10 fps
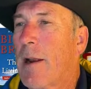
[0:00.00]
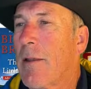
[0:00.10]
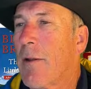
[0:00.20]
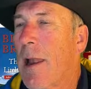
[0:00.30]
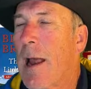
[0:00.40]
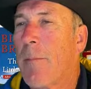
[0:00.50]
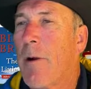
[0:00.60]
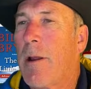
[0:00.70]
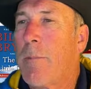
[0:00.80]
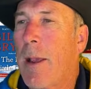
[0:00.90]
the
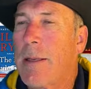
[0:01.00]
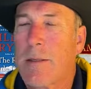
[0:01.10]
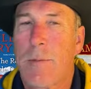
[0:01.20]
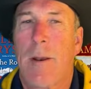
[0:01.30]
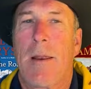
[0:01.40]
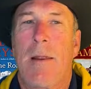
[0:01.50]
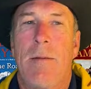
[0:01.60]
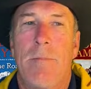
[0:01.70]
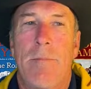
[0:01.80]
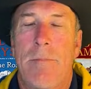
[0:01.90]
library pays some money
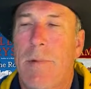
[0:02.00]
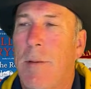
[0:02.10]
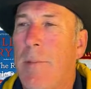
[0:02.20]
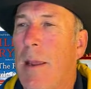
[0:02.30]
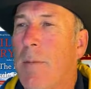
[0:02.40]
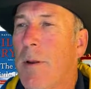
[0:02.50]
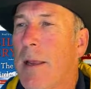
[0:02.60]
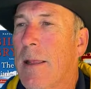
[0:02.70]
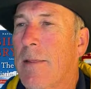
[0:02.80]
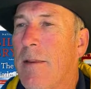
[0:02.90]
to be able to
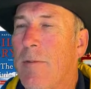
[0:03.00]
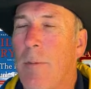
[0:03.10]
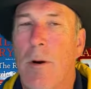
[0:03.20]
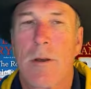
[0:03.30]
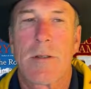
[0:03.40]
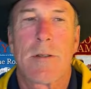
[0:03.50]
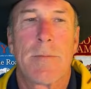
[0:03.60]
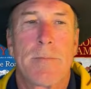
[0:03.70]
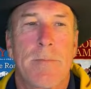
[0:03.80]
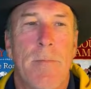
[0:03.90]
get these books.
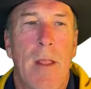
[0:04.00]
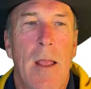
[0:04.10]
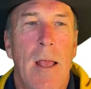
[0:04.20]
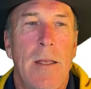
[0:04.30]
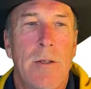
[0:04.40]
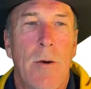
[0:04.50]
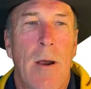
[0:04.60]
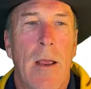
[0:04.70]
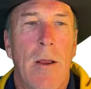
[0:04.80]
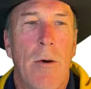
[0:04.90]
And so
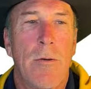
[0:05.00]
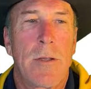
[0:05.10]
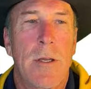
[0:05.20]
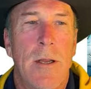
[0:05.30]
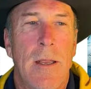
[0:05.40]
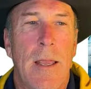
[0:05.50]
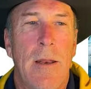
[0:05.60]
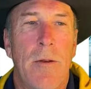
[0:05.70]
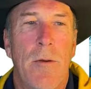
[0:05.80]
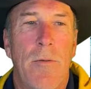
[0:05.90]
I go to
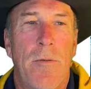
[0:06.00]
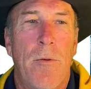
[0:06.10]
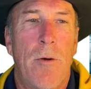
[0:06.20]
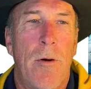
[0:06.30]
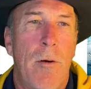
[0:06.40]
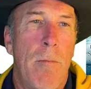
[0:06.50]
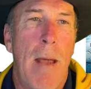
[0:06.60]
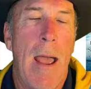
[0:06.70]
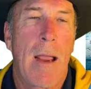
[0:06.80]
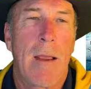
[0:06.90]
Kindle for
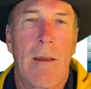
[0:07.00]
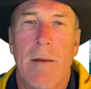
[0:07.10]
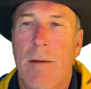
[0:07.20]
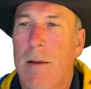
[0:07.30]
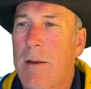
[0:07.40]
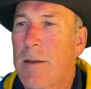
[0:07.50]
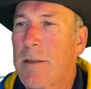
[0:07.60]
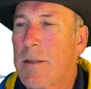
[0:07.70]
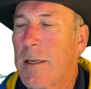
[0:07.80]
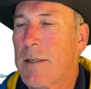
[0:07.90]
Mac.
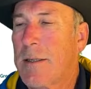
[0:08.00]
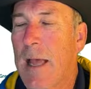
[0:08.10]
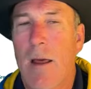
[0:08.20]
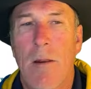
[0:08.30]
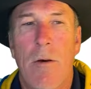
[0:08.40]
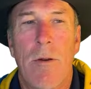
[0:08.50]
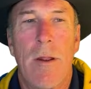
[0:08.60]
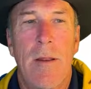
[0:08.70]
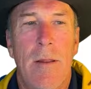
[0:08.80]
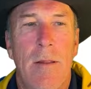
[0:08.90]
See, it's
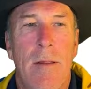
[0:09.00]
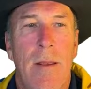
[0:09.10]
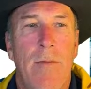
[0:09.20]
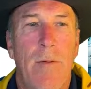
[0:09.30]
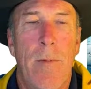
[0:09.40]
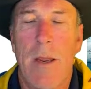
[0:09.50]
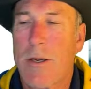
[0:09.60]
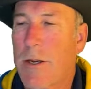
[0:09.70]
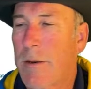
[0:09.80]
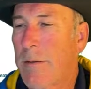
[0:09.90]
downloading the
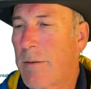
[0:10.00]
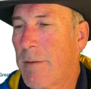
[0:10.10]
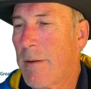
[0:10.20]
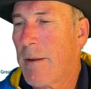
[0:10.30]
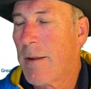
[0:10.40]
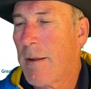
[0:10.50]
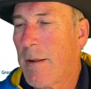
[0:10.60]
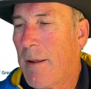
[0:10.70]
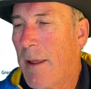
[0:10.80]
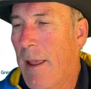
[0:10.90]
information.
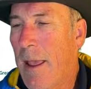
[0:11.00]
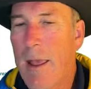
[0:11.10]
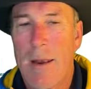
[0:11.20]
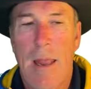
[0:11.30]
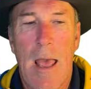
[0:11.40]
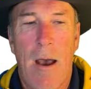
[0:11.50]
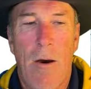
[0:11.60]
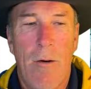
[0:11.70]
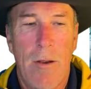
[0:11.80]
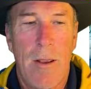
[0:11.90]
And
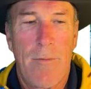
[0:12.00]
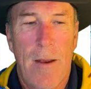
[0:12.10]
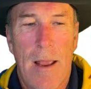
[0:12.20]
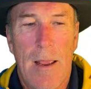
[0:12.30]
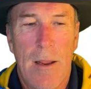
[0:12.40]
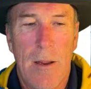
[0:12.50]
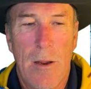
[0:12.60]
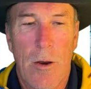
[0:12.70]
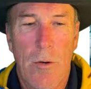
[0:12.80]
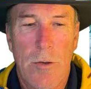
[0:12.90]
now if I
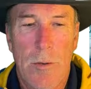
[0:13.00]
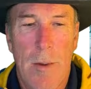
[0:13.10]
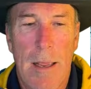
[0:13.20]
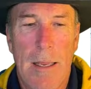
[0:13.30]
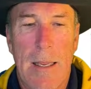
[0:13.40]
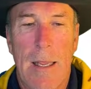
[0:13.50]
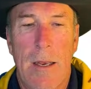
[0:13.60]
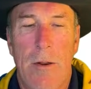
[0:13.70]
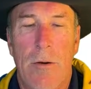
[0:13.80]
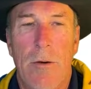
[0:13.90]
go to my
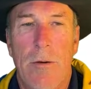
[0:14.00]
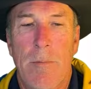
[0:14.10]
Kindle